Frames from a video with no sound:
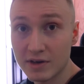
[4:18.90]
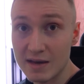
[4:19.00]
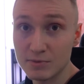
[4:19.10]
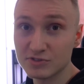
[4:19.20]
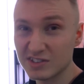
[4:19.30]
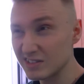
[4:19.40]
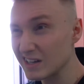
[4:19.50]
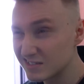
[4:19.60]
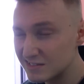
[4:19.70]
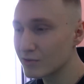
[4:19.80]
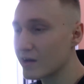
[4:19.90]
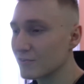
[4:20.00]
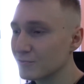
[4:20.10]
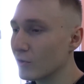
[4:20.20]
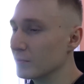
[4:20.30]
cables, because I still
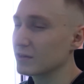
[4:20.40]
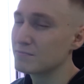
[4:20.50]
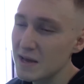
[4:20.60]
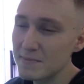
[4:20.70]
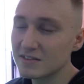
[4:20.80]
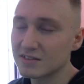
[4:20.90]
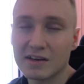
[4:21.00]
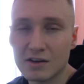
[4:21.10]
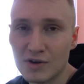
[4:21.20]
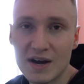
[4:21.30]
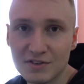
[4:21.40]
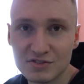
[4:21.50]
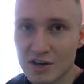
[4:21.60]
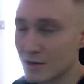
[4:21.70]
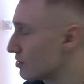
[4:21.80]
kind of thought, I'm like, maybe it's like a
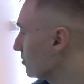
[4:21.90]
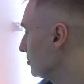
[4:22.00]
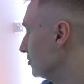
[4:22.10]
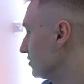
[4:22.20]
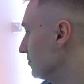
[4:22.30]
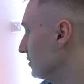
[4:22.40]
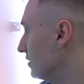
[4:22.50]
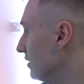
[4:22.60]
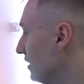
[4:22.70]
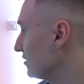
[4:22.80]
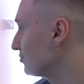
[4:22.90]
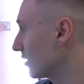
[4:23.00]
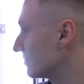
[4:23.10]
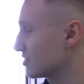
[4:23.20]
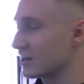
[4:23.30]
graphics card problem or something. Hence
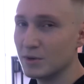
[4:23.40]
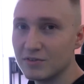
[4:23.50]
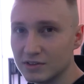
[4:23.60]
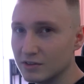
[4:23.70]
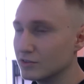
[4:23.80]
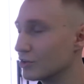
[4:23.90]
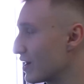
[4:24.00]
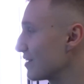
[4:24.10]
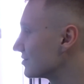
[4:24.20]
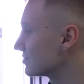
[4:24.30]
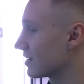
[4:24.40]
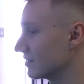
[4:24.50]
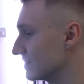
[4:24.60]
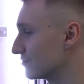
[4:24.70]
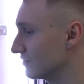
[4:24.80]
why I was kind of moving the graphics card
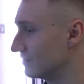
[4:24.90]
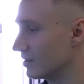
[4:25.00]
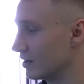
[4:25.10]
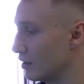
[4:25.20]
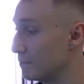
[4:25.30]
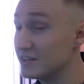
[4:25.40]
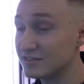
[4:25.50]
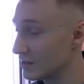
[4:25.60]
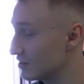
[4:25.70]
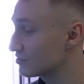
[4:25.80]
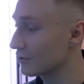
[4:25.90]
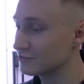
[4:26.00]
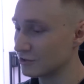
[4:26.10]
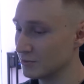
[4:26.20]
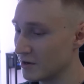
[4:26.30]
and different uh, PCIe
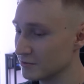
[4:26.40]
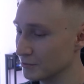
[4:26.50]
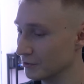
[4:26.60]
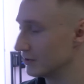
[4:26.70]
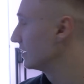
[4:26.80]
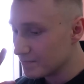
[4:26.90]
slots on the motherboard.